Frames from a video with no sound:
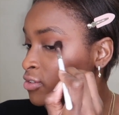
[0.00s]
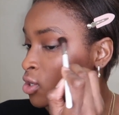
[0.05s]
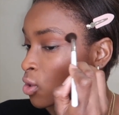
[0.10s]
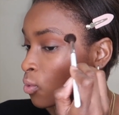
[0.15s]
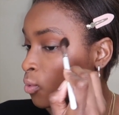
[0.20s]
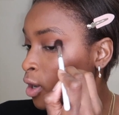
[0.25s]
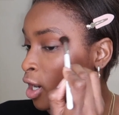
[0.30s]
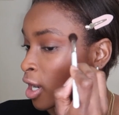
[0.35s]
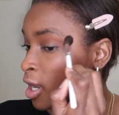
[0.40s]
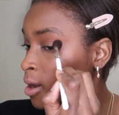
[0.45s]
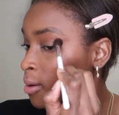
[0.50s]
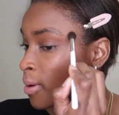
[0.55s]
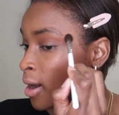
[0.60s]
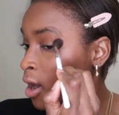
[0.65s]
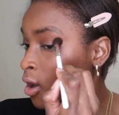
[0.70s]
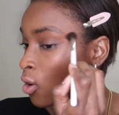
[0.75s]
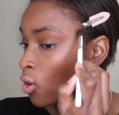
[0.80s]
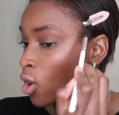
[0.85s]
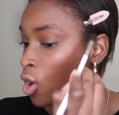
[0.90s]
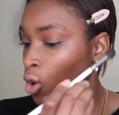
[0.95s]
Don't worry
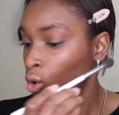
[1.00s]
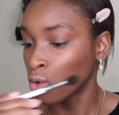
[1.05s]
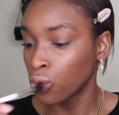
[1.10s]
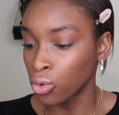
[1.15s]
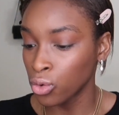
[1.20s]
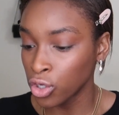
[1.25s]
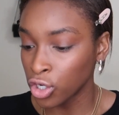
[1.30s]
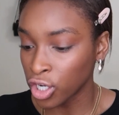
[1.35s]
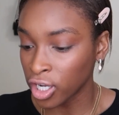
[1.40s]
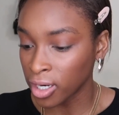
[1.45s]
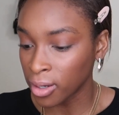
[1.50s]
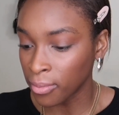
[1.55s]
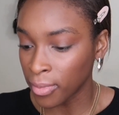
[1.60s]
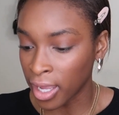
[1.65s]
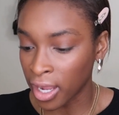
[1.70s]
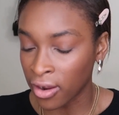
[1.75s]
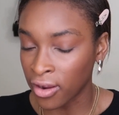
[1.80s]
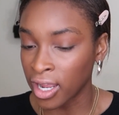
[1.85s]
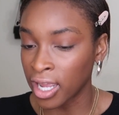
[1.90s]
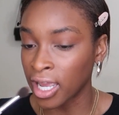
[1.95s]
about who you're gonna
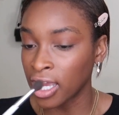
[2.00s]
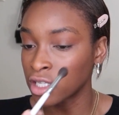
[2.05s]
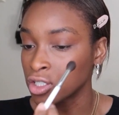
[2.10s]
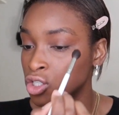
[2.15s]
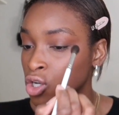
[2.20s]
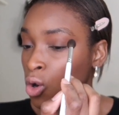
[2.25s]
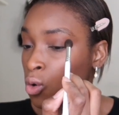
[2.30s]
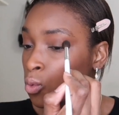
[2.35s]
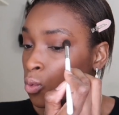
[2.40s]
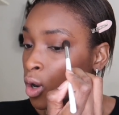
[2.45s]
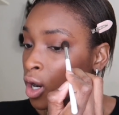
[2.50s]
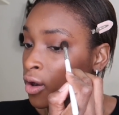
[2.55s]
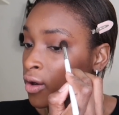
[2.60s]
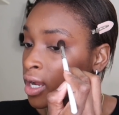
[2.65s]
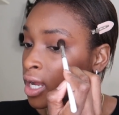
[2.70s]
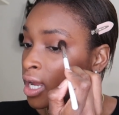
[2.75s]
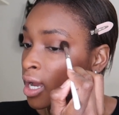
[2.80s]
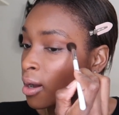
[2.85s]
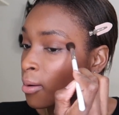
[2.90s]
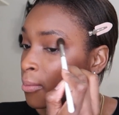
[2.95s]
marry. Don't
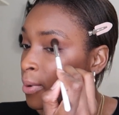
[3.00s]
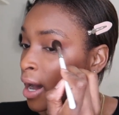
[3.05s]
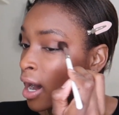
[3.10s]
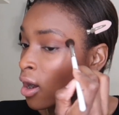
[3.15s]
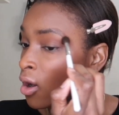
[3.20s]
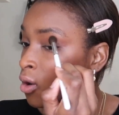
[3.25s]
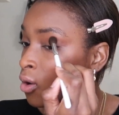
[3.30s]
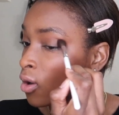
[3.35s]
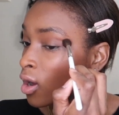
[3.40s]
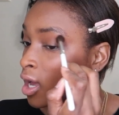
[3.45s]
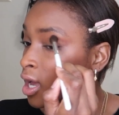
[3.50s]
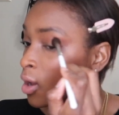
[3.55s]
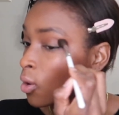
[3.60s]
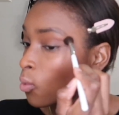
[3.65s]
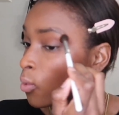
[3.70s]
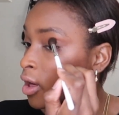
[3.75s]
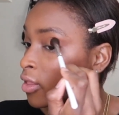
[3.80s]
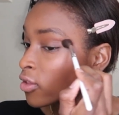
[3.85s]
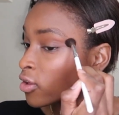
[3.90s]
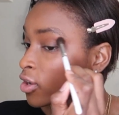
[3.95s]
worry about
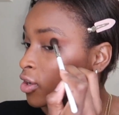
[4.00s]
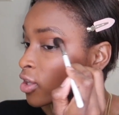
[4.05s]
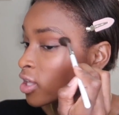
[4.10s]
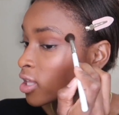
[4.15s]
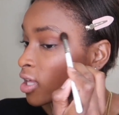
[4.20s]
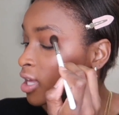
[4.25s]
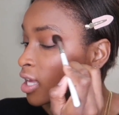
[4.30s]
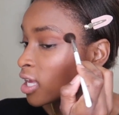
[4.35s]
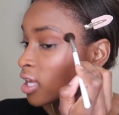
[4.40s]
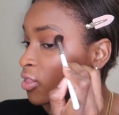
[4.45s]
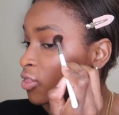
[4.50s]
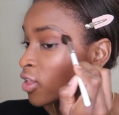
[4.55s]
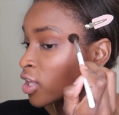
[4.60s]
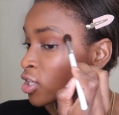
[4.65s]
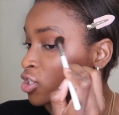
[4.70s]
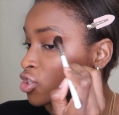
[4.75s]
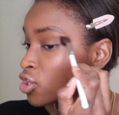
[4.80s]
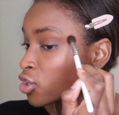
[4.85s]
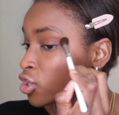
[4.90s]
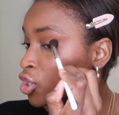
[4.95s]
whether he
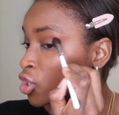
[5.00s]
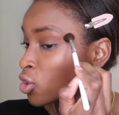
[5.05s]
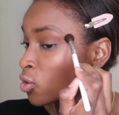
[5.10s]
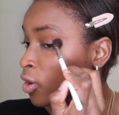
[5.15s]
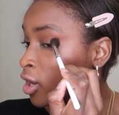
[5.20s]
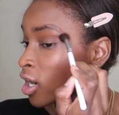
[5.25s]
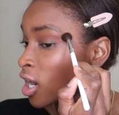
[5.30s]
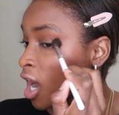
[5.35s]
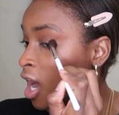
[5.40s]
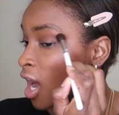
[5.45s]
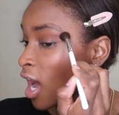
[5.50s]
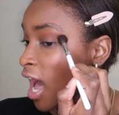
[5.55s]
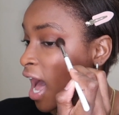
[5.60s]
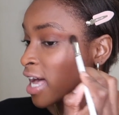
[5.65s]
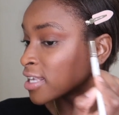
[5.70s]
thinks you're cute or not.